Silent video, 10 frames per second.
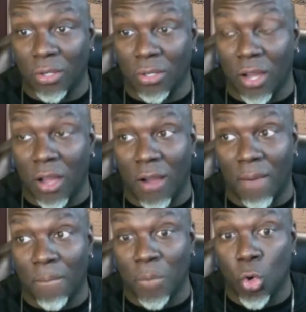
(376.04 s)

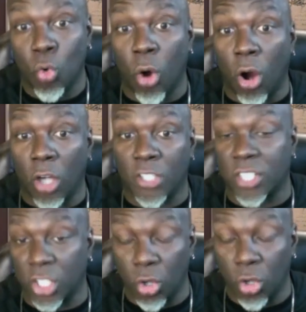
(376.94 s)
um, who are
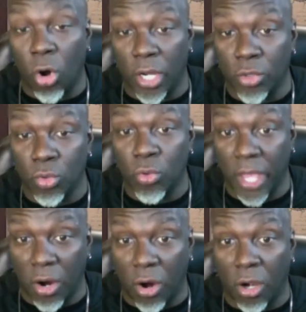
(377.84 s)
secure in who
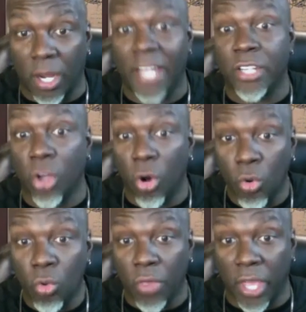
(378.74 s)
they are and know
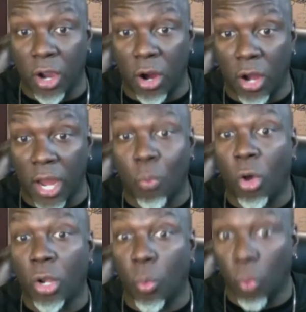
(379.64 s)
who they are and
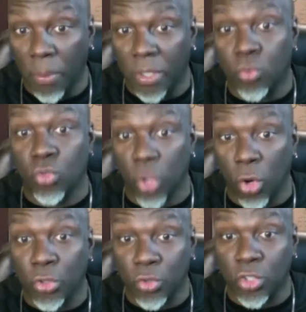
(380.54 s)
want a woman who
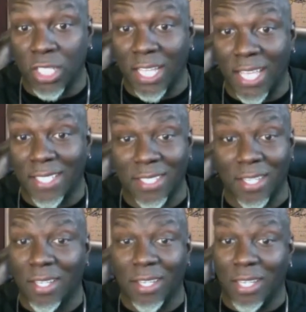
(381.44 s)
knows who she is
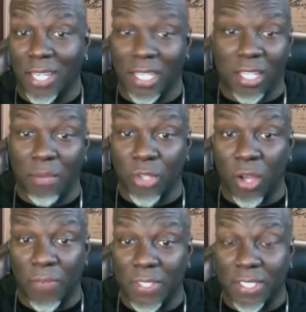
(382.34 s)
it comes
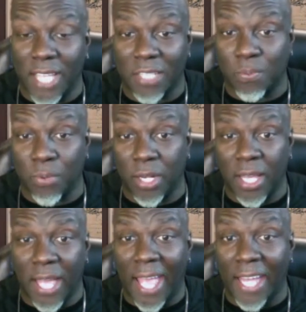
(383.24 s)
off as desperate
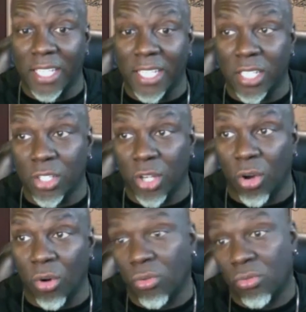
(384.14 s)
and you know